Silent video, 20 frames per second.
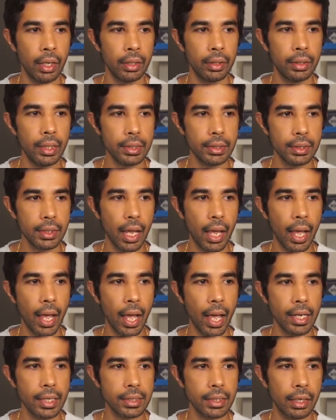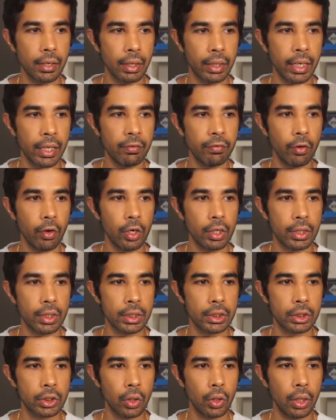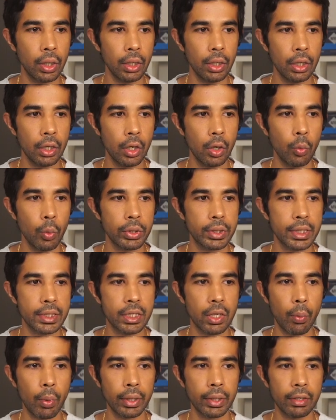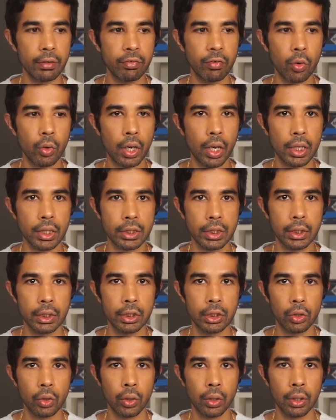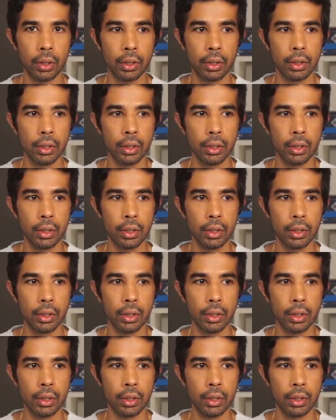This has a default controller, which is the weather forecast controller.